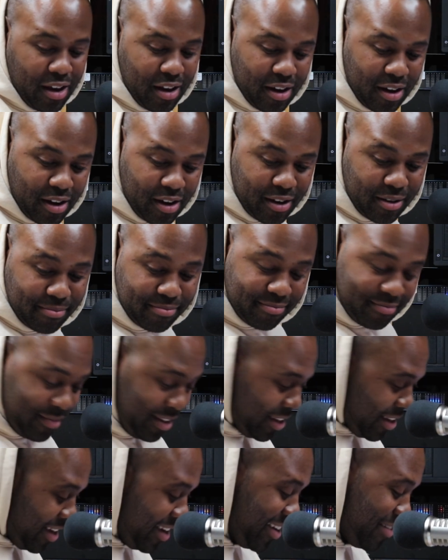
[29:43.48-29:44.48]
So
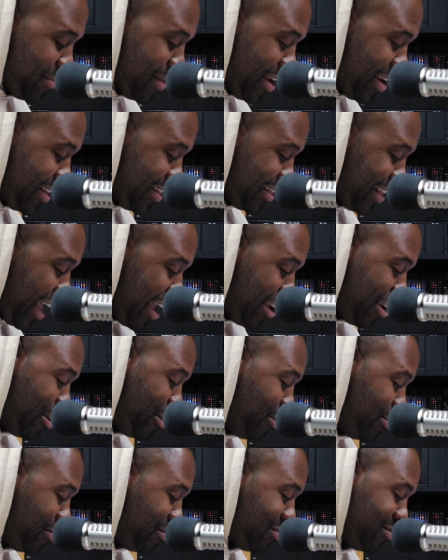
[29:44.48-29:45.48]
again, man, thank
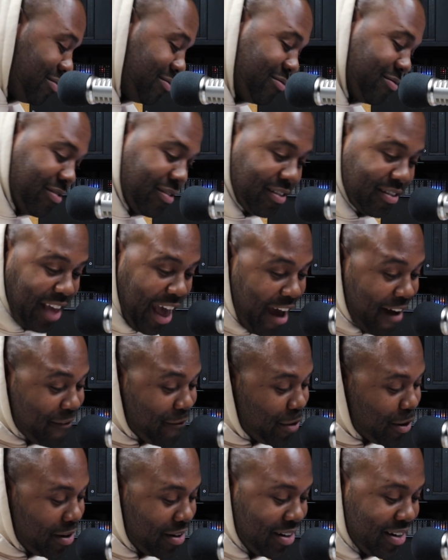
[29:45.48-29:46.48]
you. have
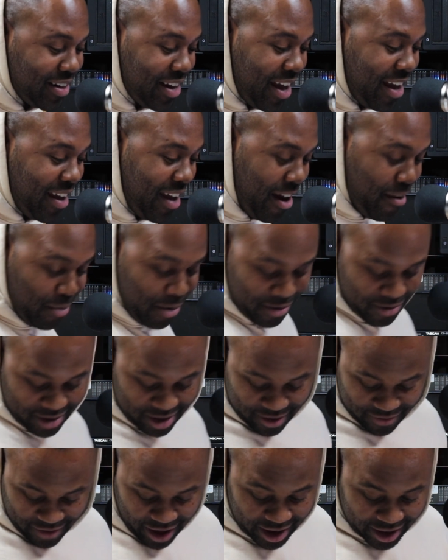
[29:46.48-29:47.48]
fun tonight.
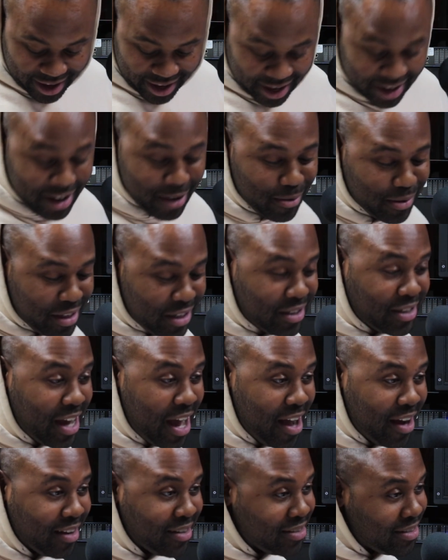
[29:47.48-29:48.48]
If I could get in with these
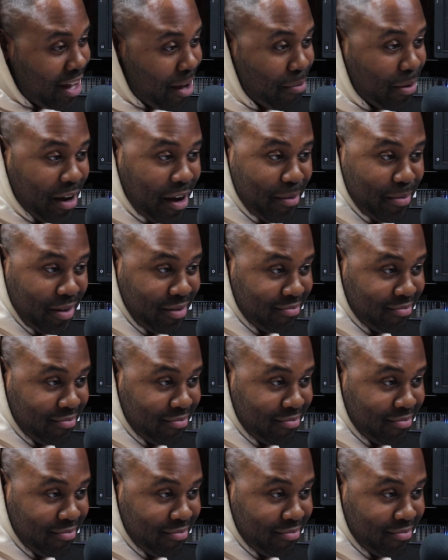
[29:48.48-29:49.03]
joggers, I'm coming.